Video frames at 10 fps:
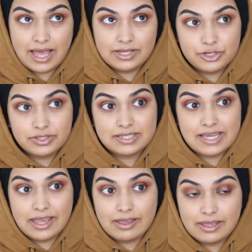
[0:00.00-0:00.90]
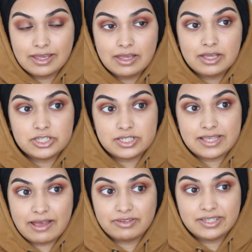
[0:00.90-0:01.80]
and during the day she's
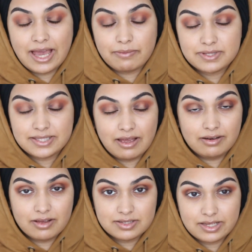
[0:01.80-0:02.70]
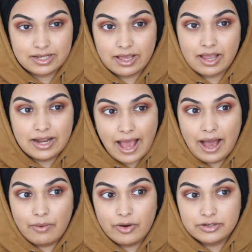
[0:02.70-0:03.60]
having naps that lasting like an
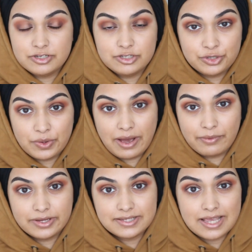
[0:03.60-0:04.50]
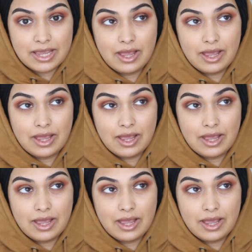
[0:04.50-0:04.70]
hour to 2 hours.